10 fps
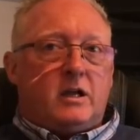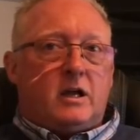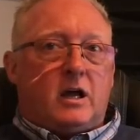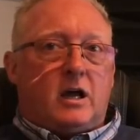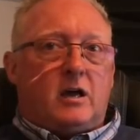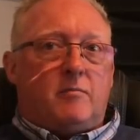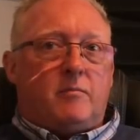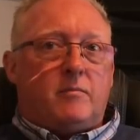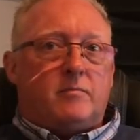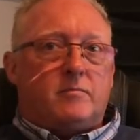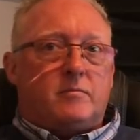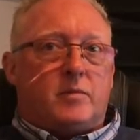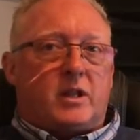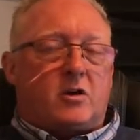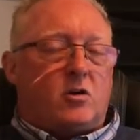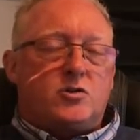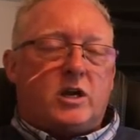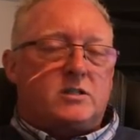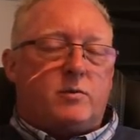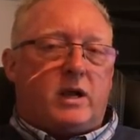But the
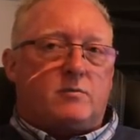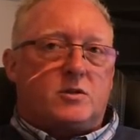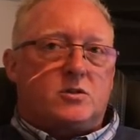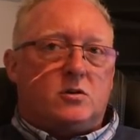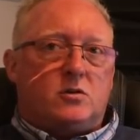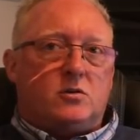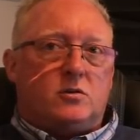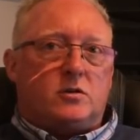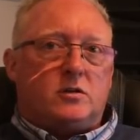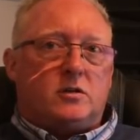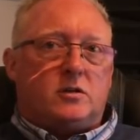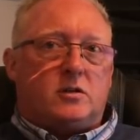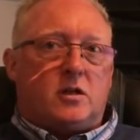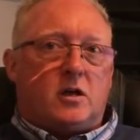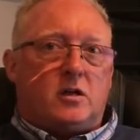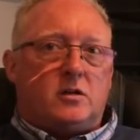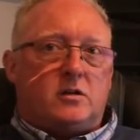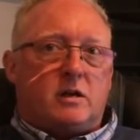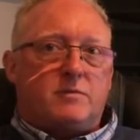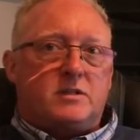contracts we had were so good that
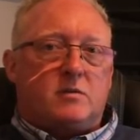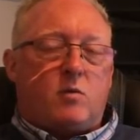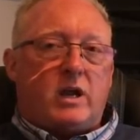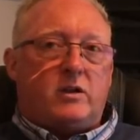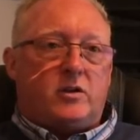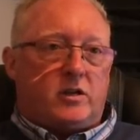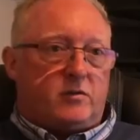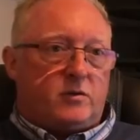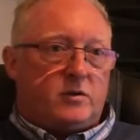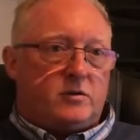Deborah said, why don't you...